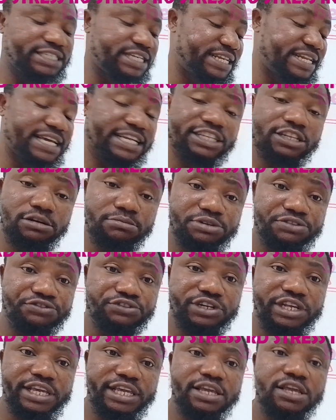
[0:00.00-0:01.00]
And then number
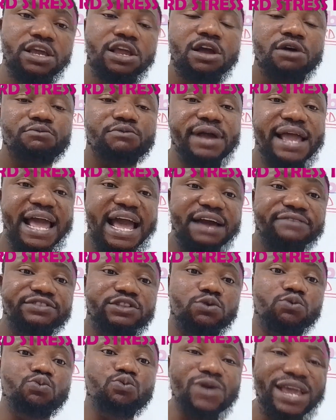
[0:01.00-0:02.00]
3, we have
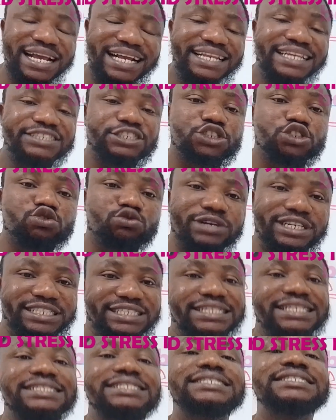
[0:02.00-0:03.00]
the weakly
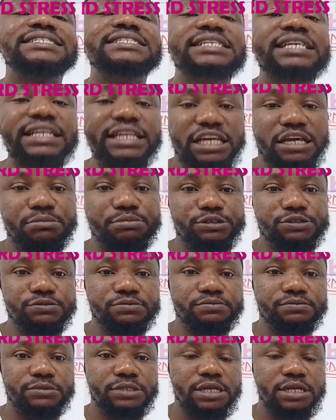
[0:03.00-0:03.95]
stressed syllable.